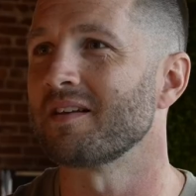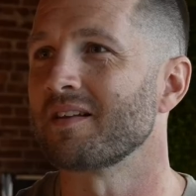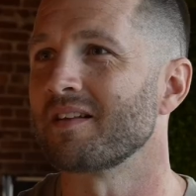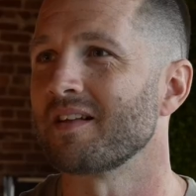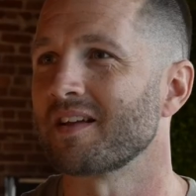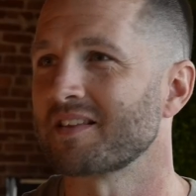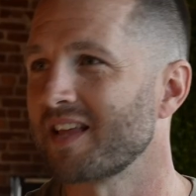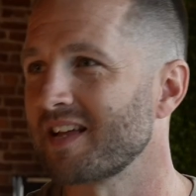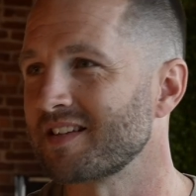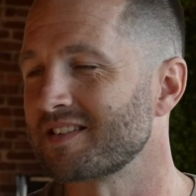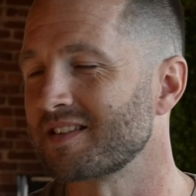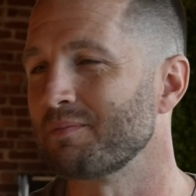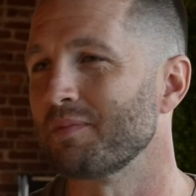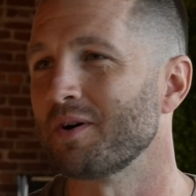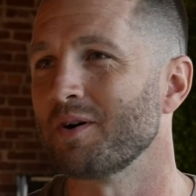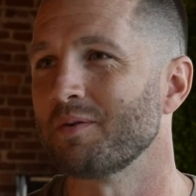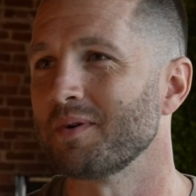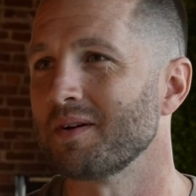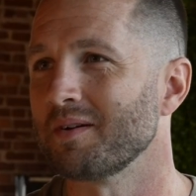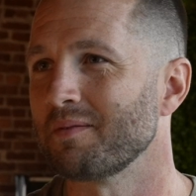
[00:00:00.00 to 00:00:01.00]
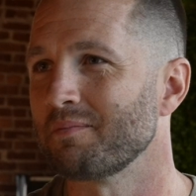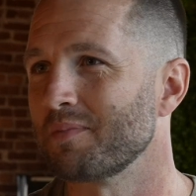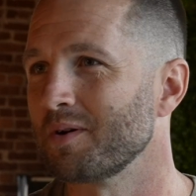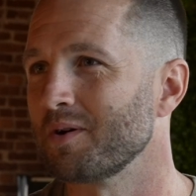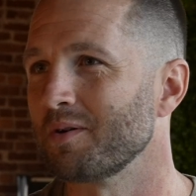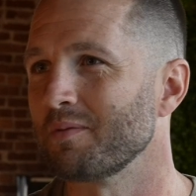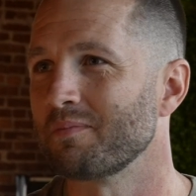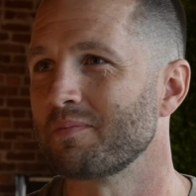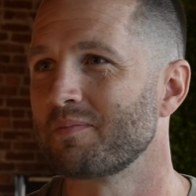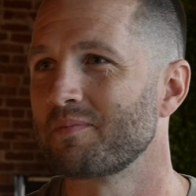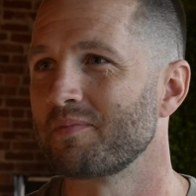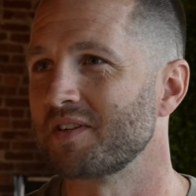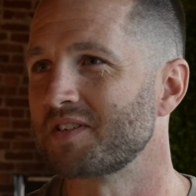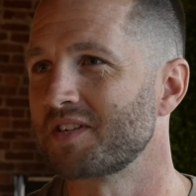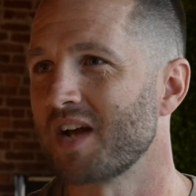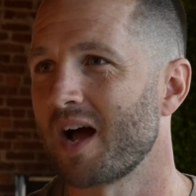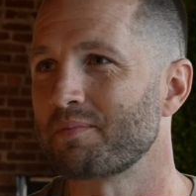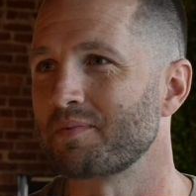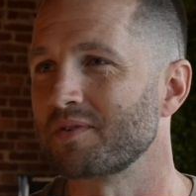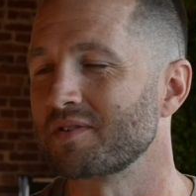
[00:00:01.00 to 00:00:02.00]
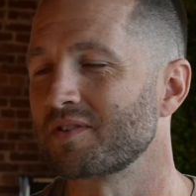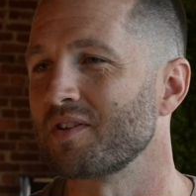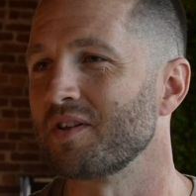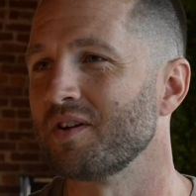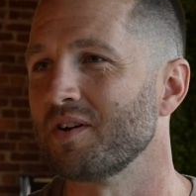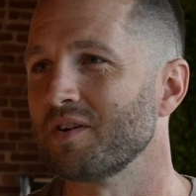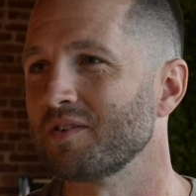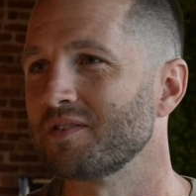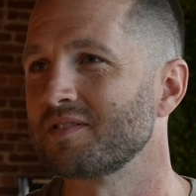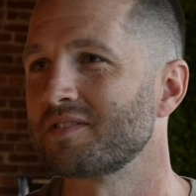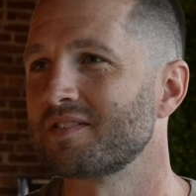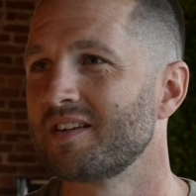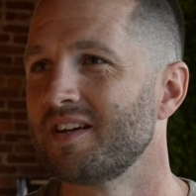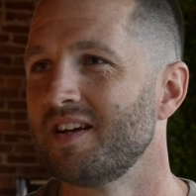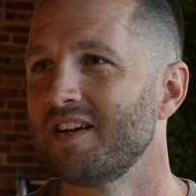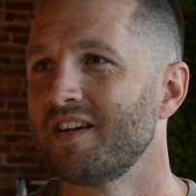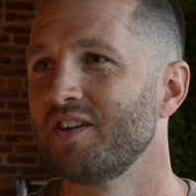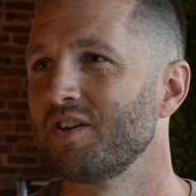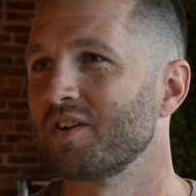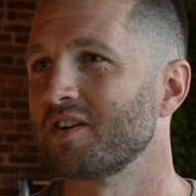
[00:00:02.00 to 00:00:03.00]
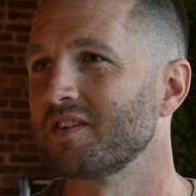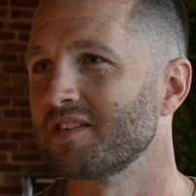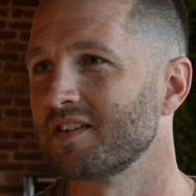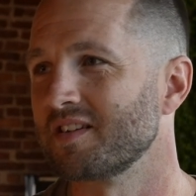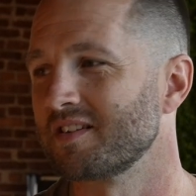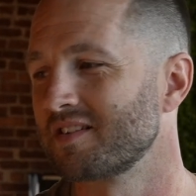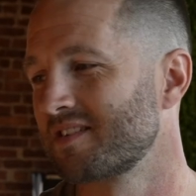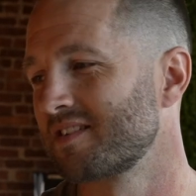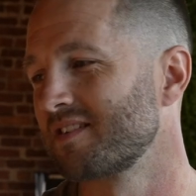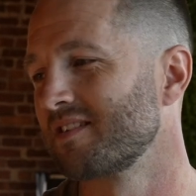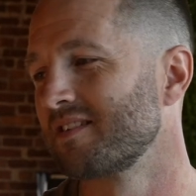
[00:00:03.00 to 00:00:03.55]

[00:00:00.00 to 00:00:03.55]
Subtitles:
Like, that's the moment. Boom. The chapter's closed. You can just